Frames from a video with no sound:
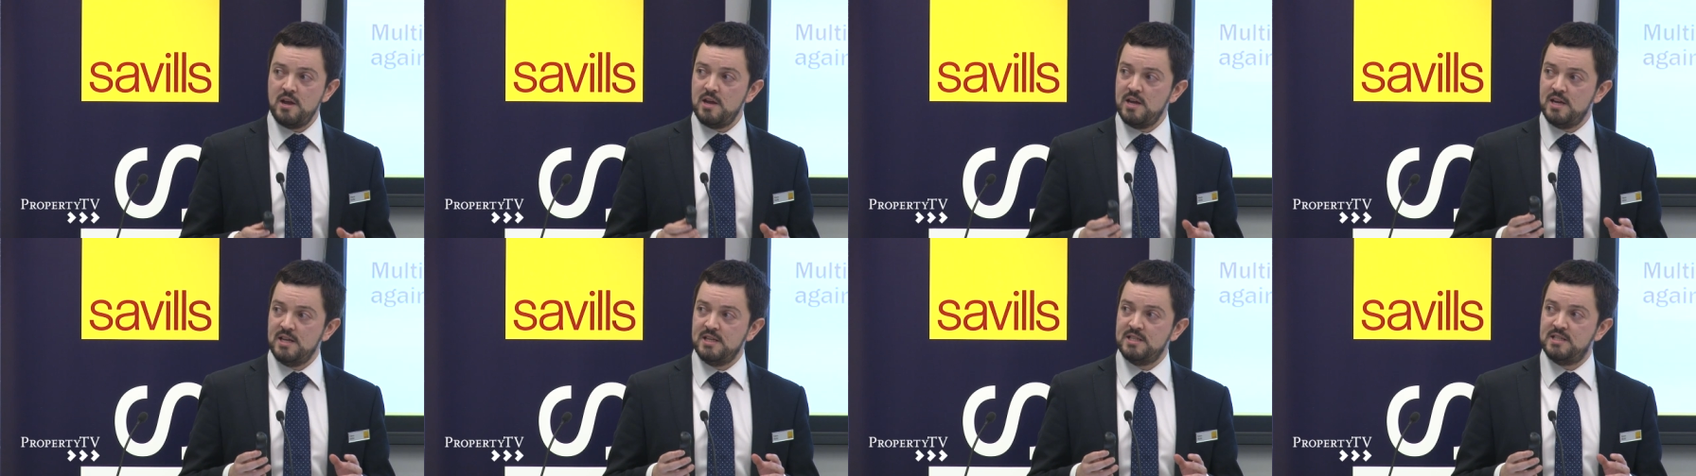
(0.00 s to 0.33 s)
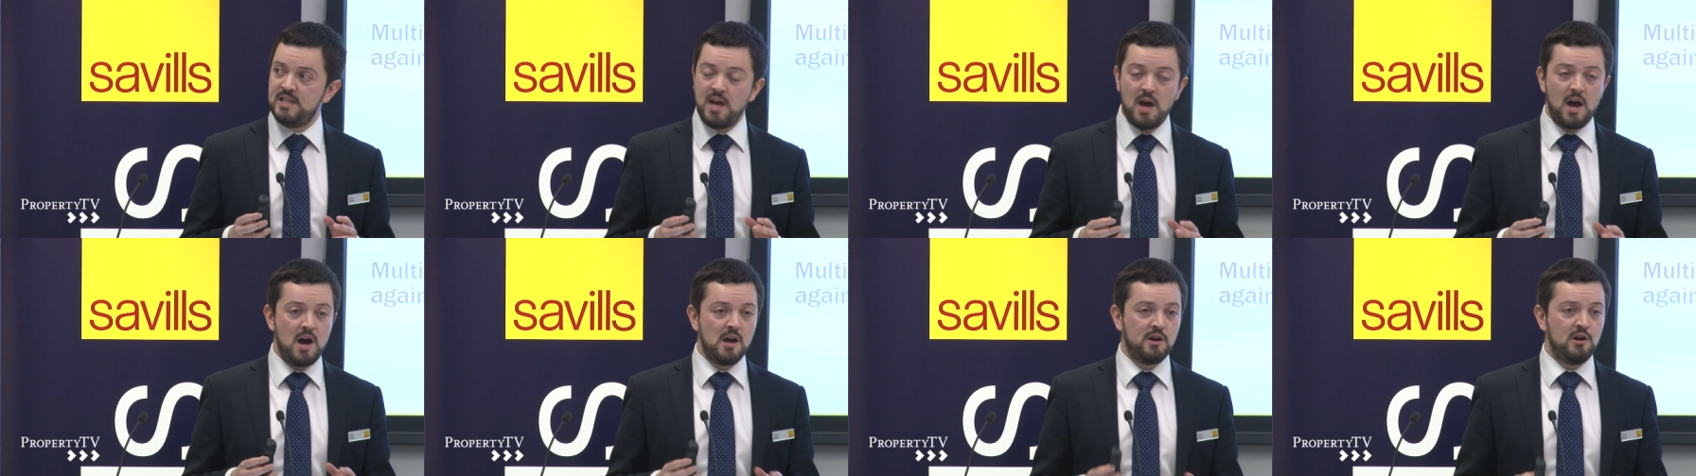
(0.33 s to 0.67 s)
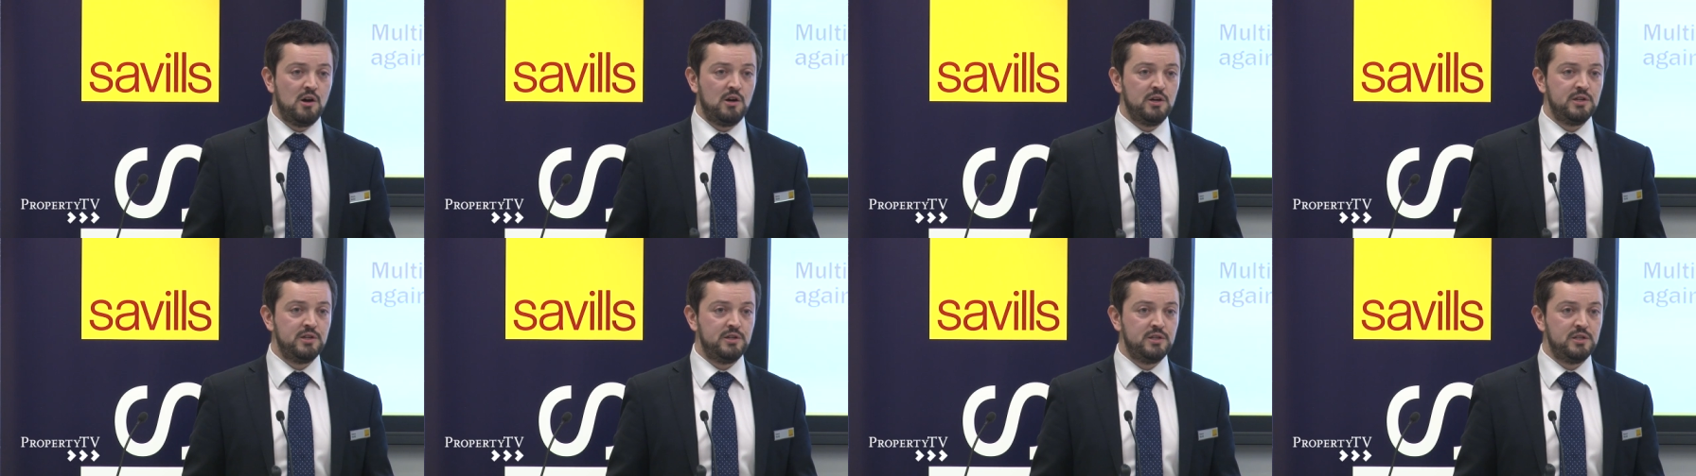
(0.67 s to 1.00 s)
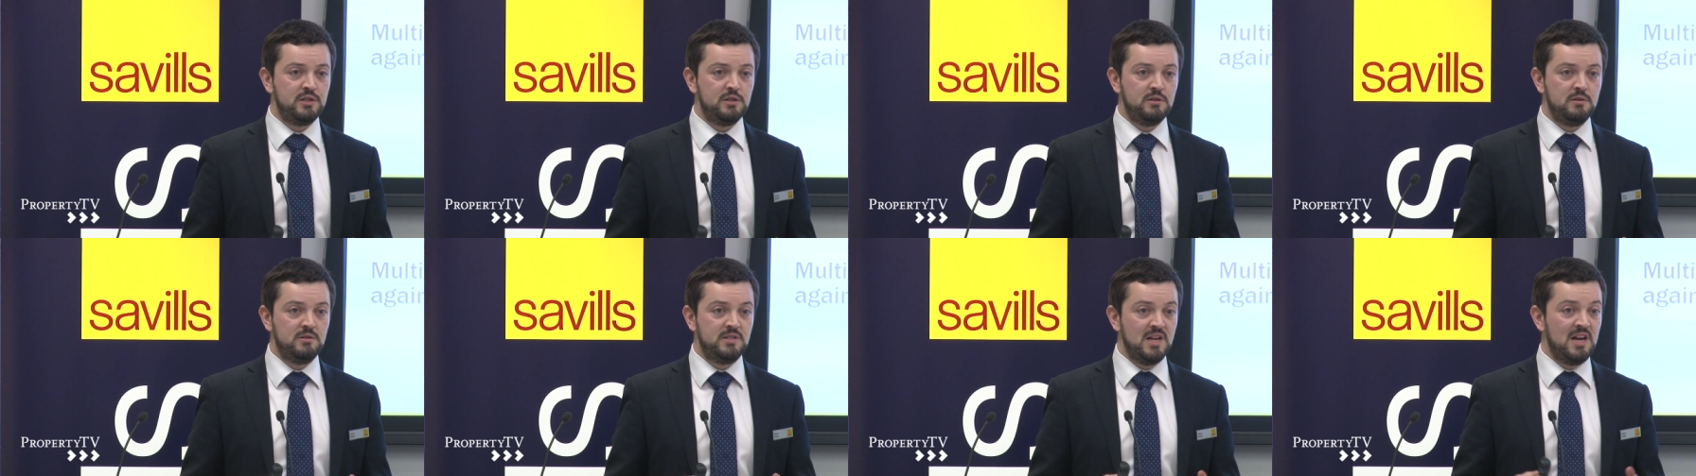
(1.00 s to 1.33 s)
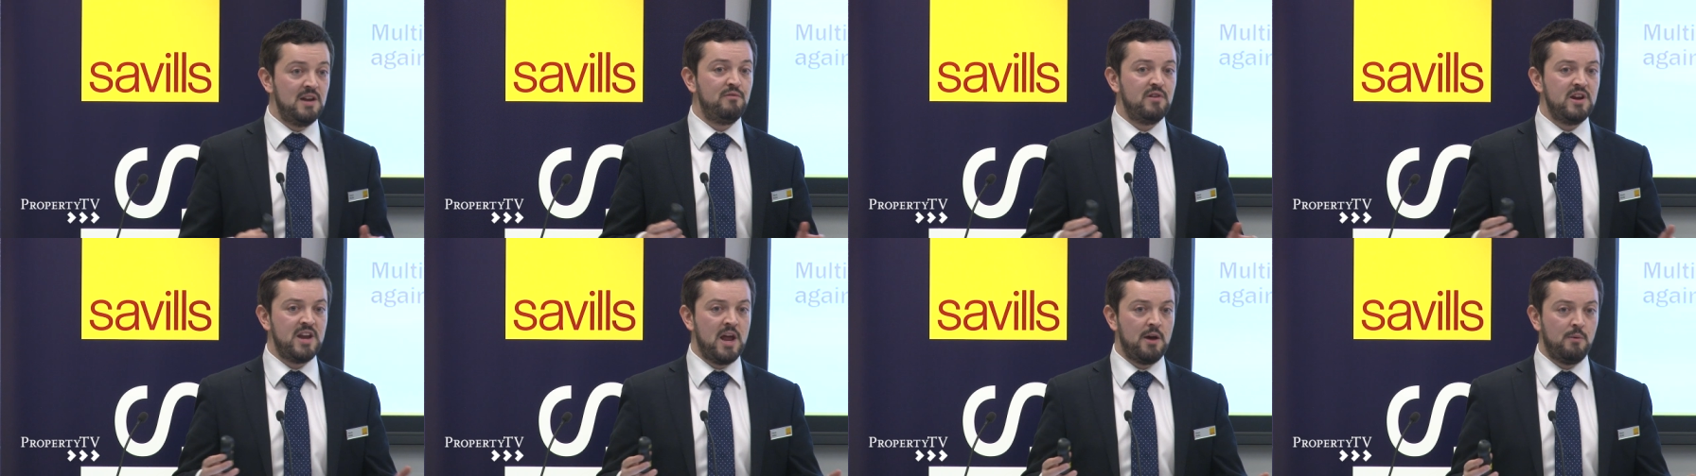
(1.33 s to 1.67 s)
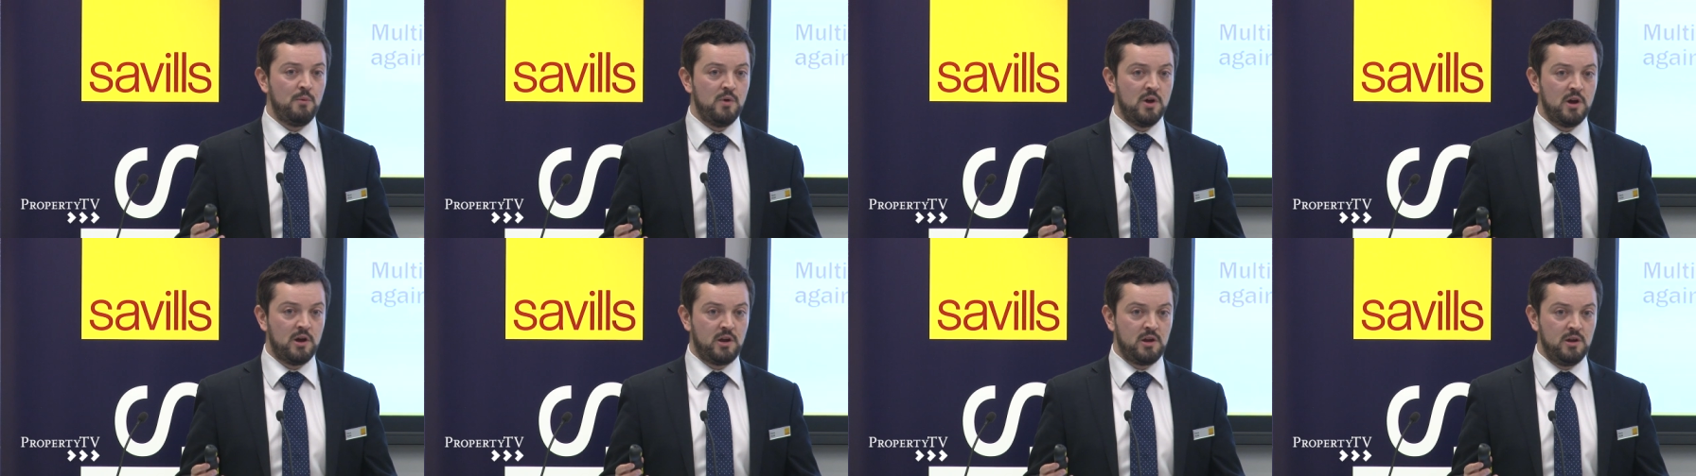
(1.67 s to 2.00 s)
is the Argos delivery
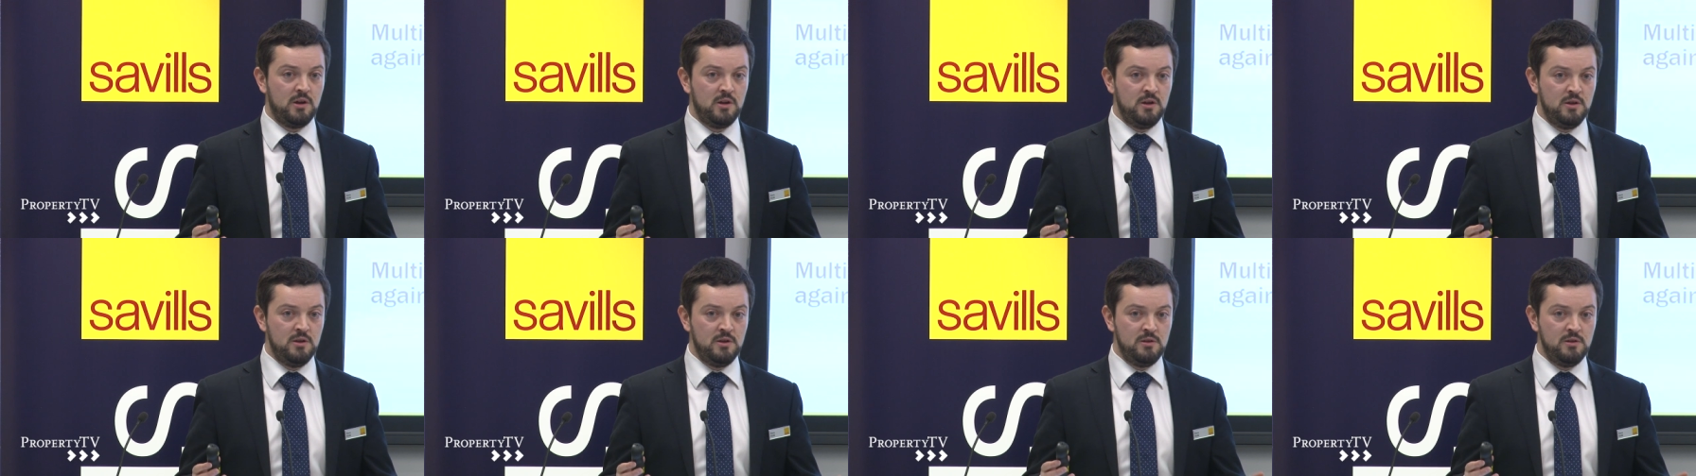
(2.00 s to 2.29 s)
network,